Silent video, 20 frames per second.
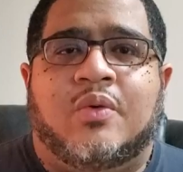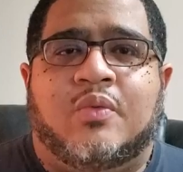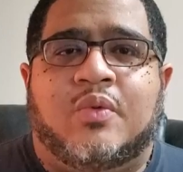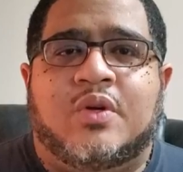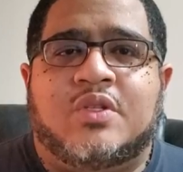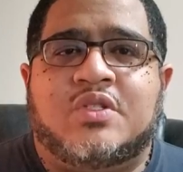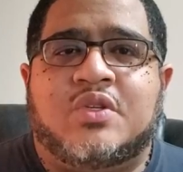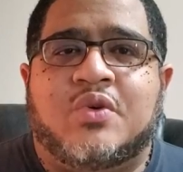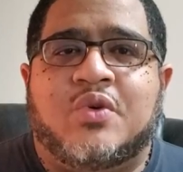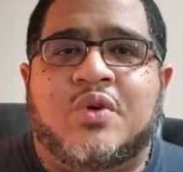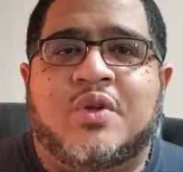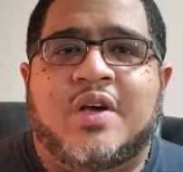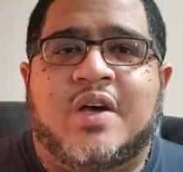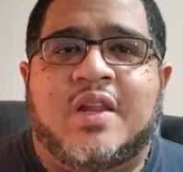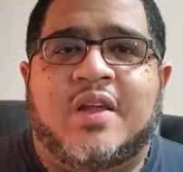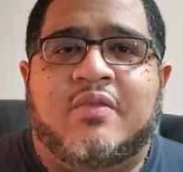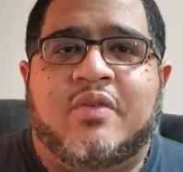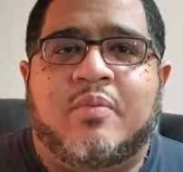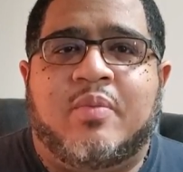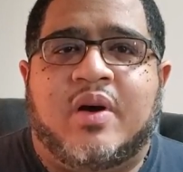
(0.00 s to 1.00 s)
What's going on,
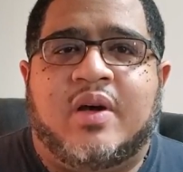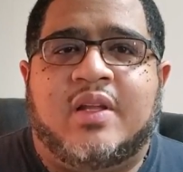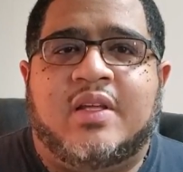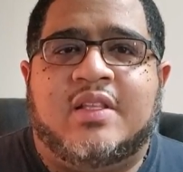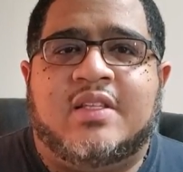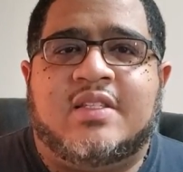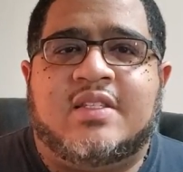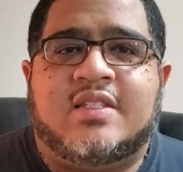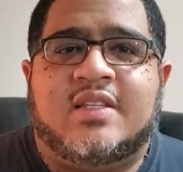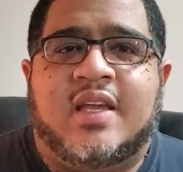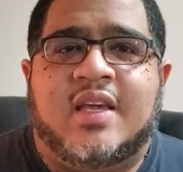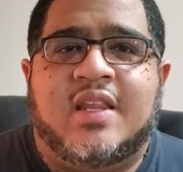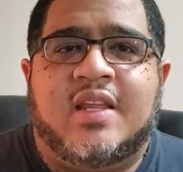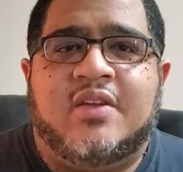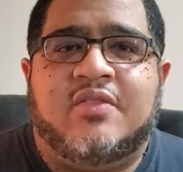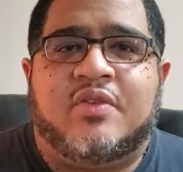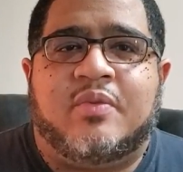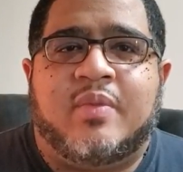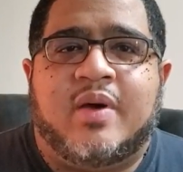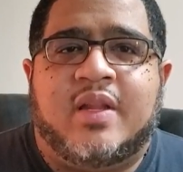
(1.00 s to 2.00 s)
everybody? This is
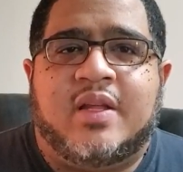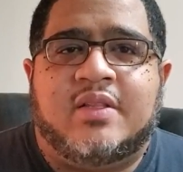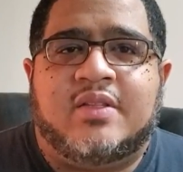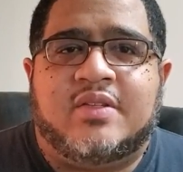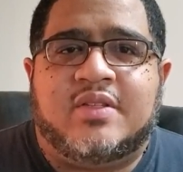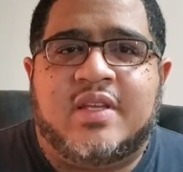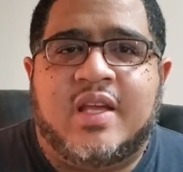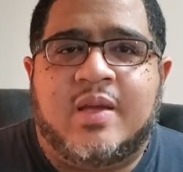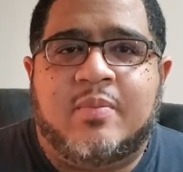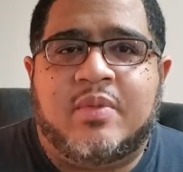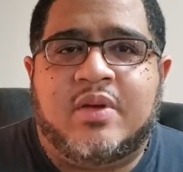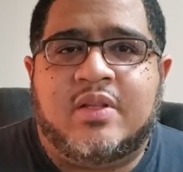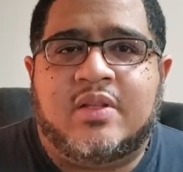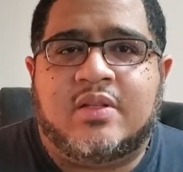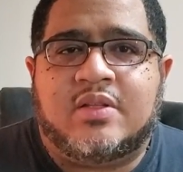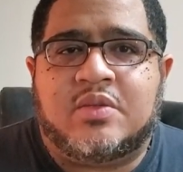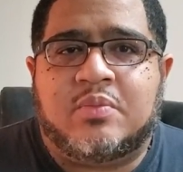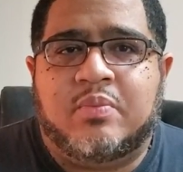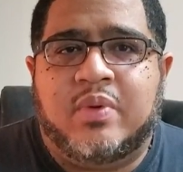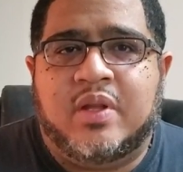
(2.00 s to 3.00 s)
Gideon from Manna Entertainment.
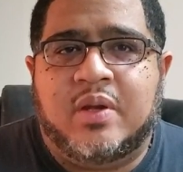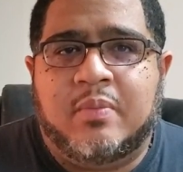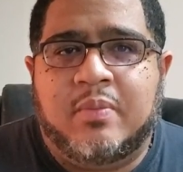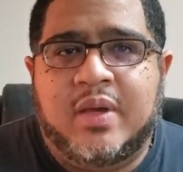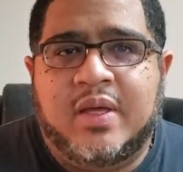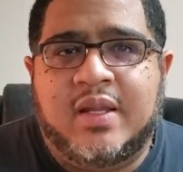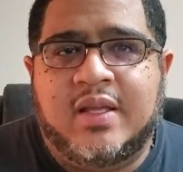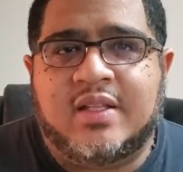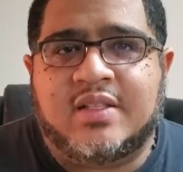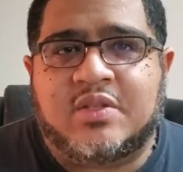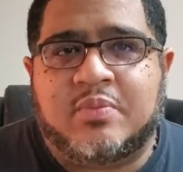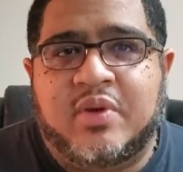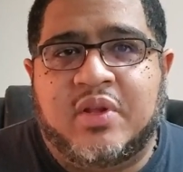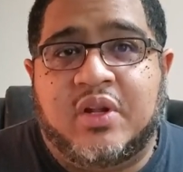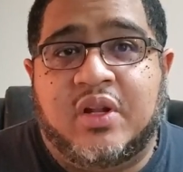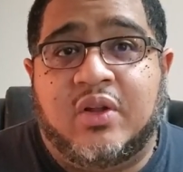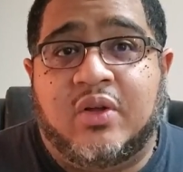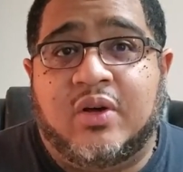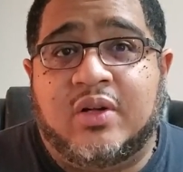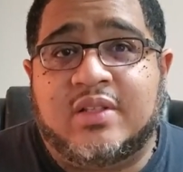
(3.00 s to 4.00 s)
It's been a minute. It's been
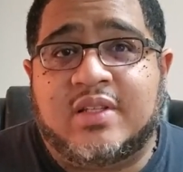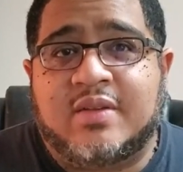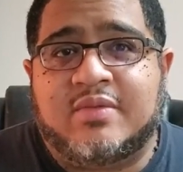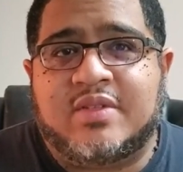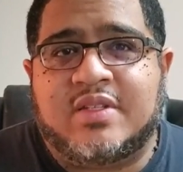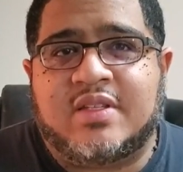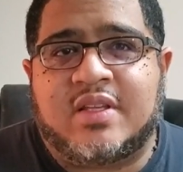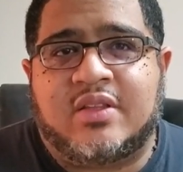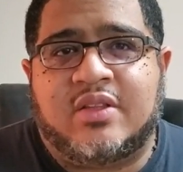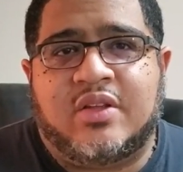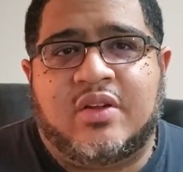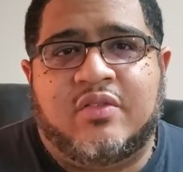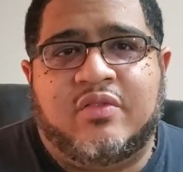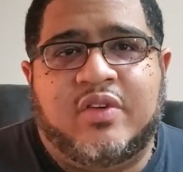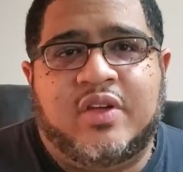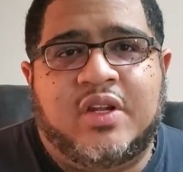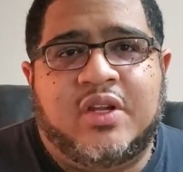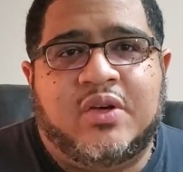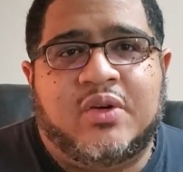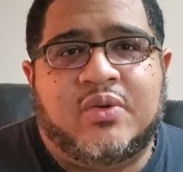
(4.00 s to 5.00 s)
a long time since I've done a
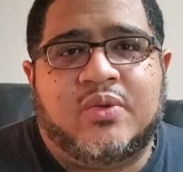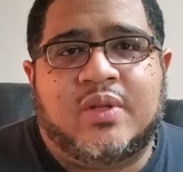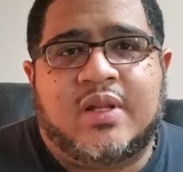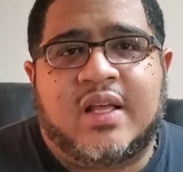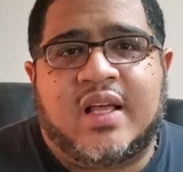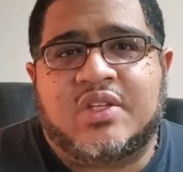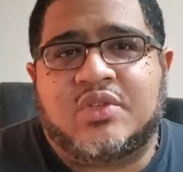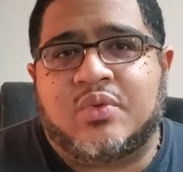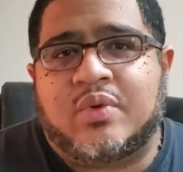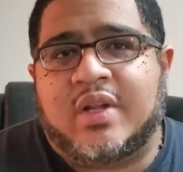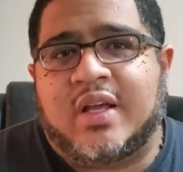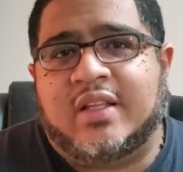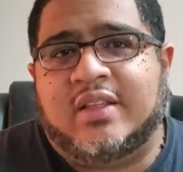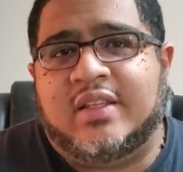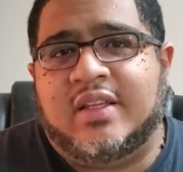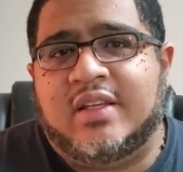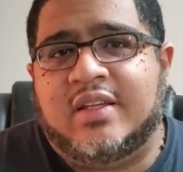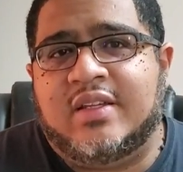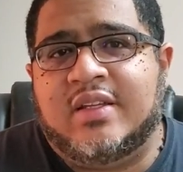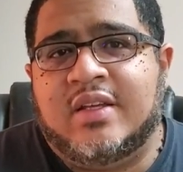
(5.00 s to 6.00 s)
video. The last one I
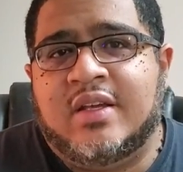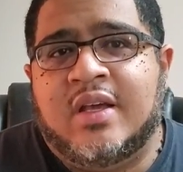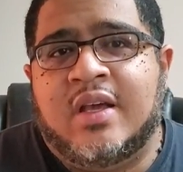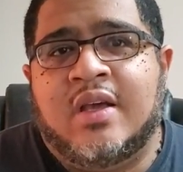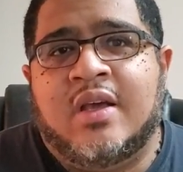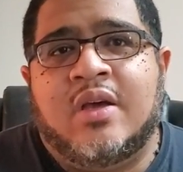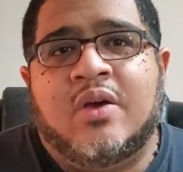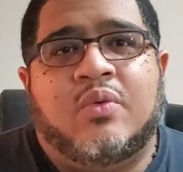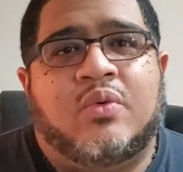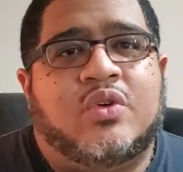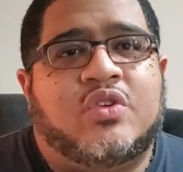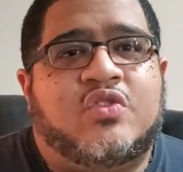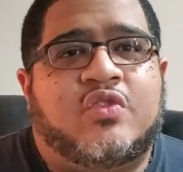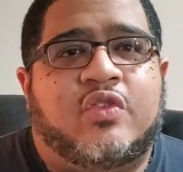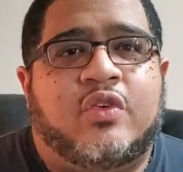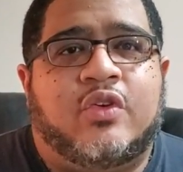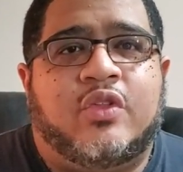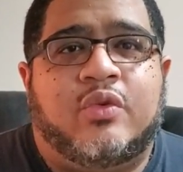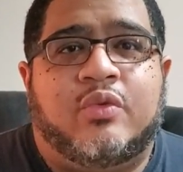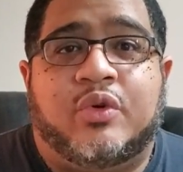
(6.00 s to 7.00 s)
did was
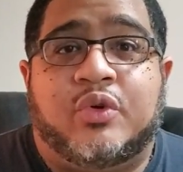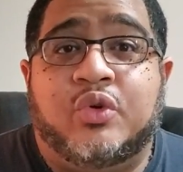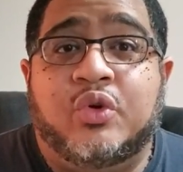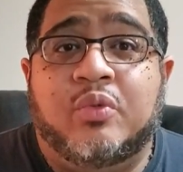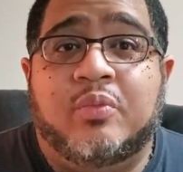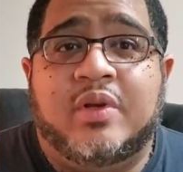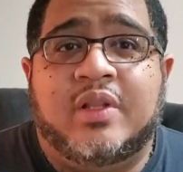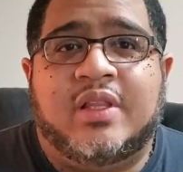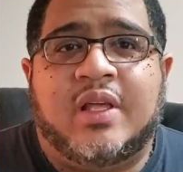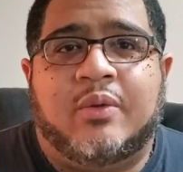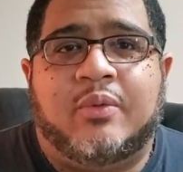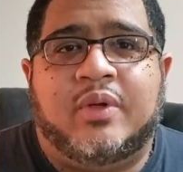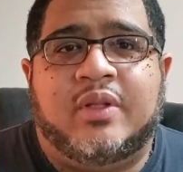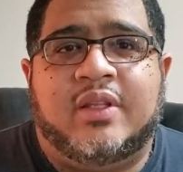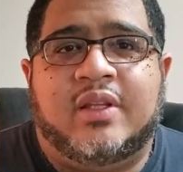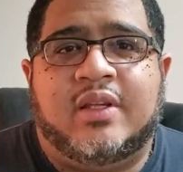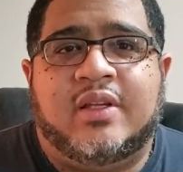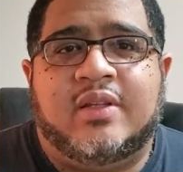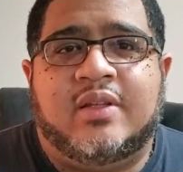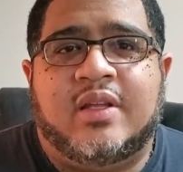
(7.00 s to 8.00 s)
for the recruitment that we
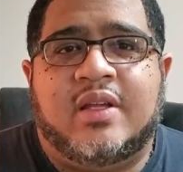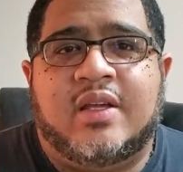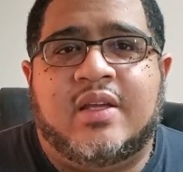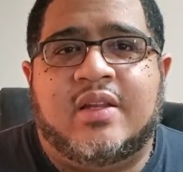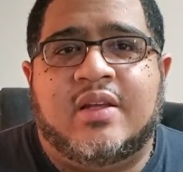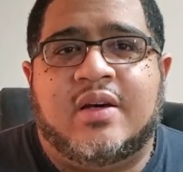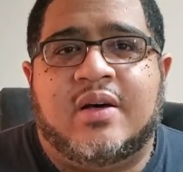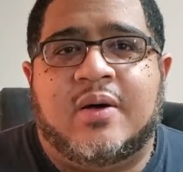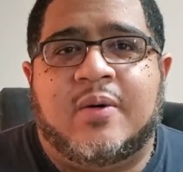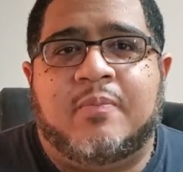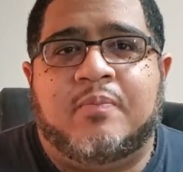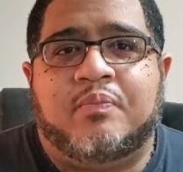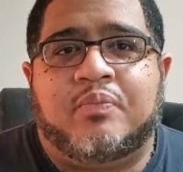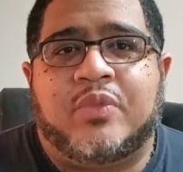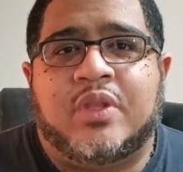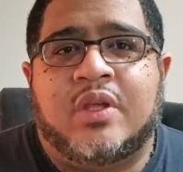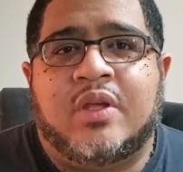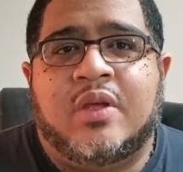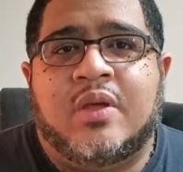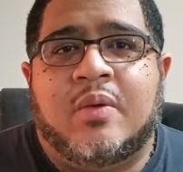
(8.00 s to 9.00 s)
did in um,
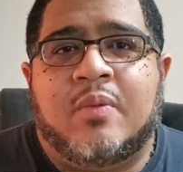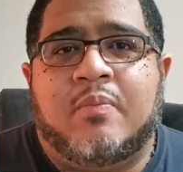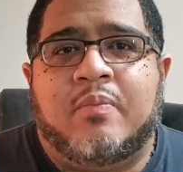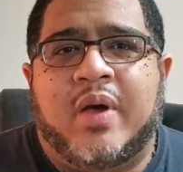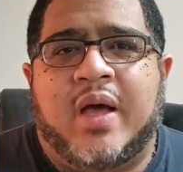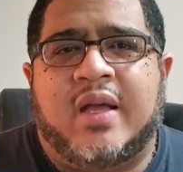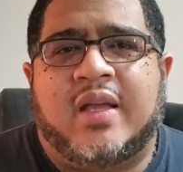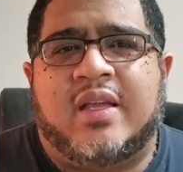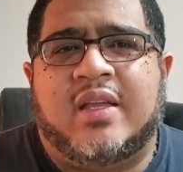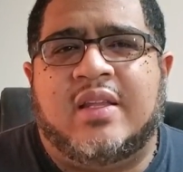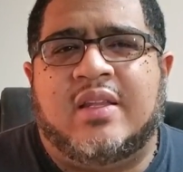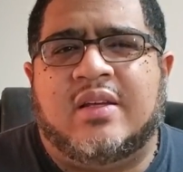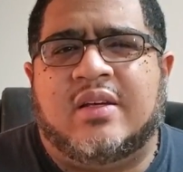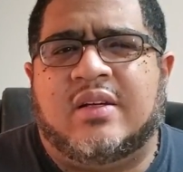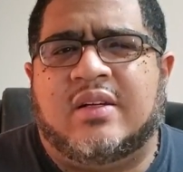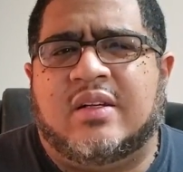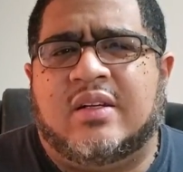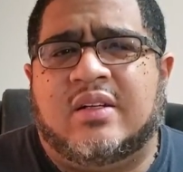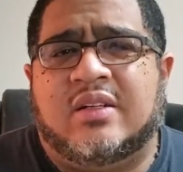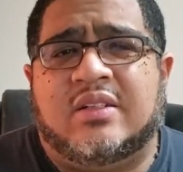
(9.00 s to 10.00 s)
back in
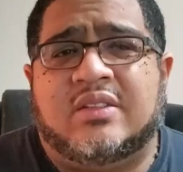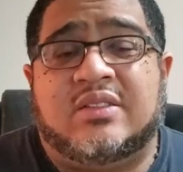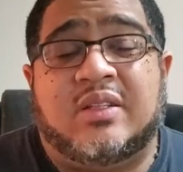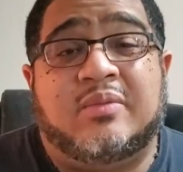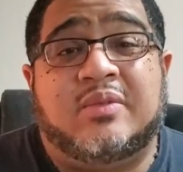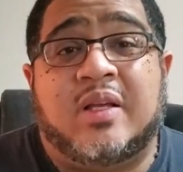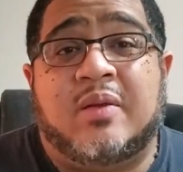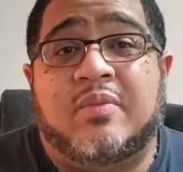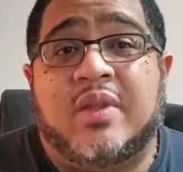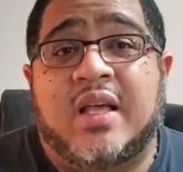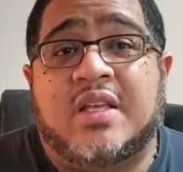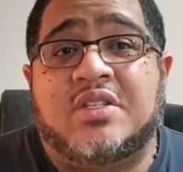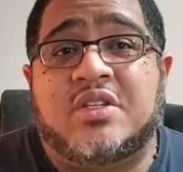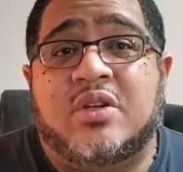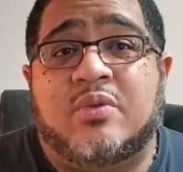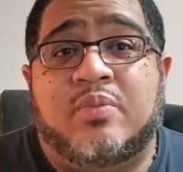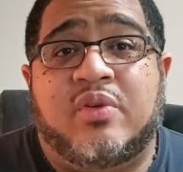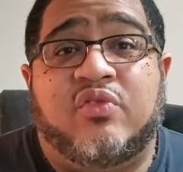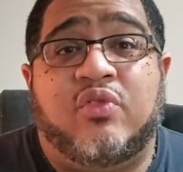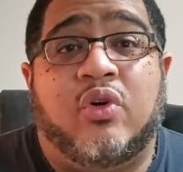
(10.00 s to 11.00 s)
uh, uh, sometime last
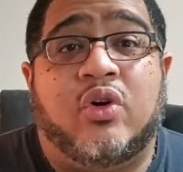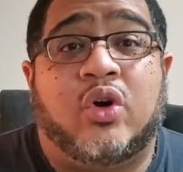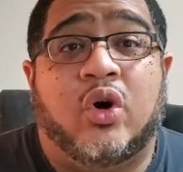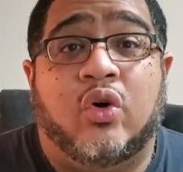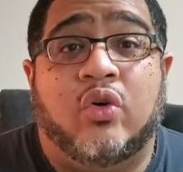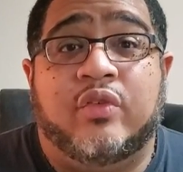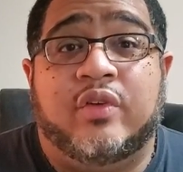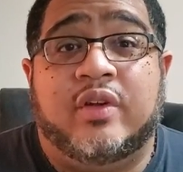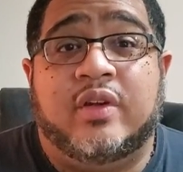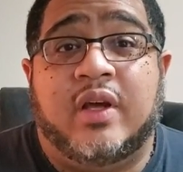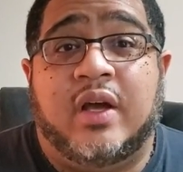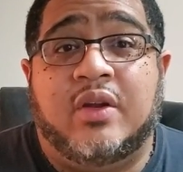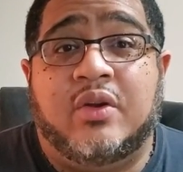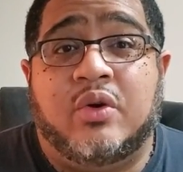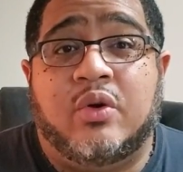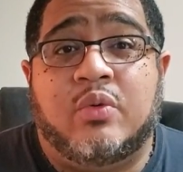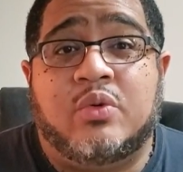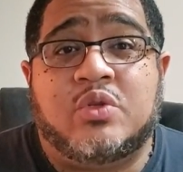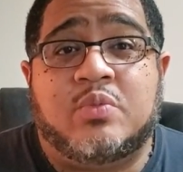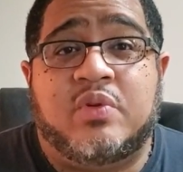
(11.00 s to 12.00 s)
year, before COVID. I know
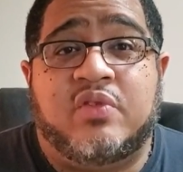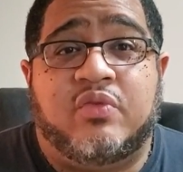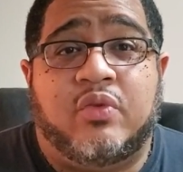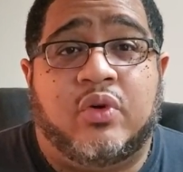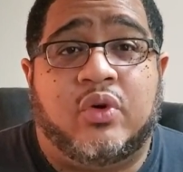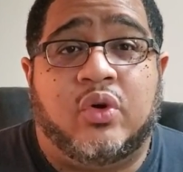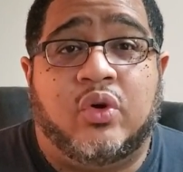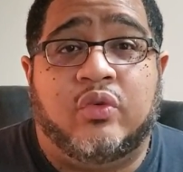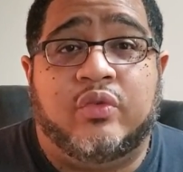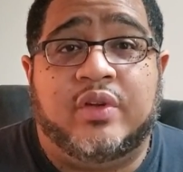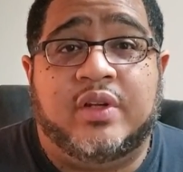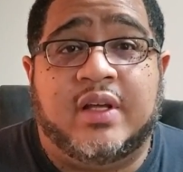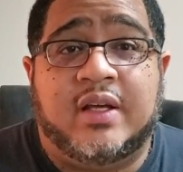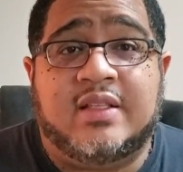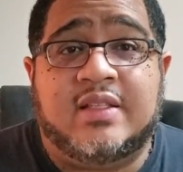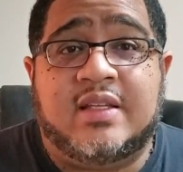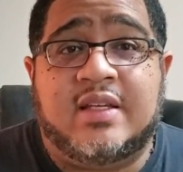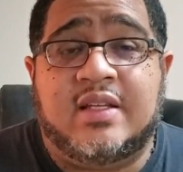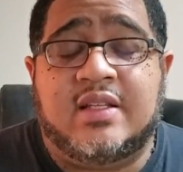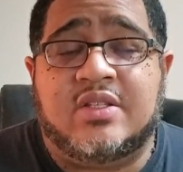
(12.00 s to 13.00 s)
it was before
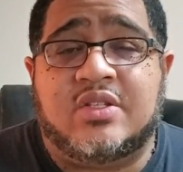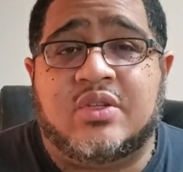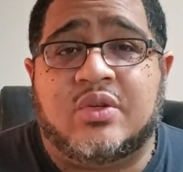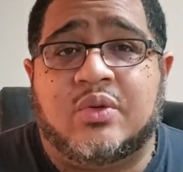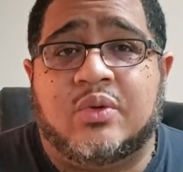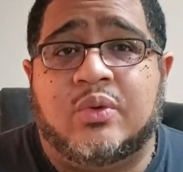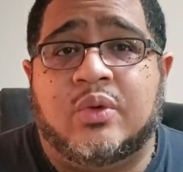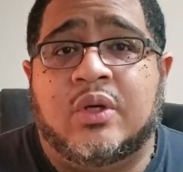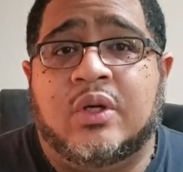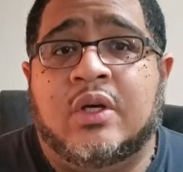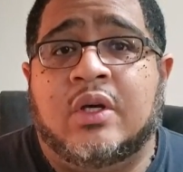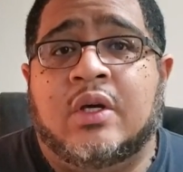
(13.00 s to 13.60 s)
COVID-19, so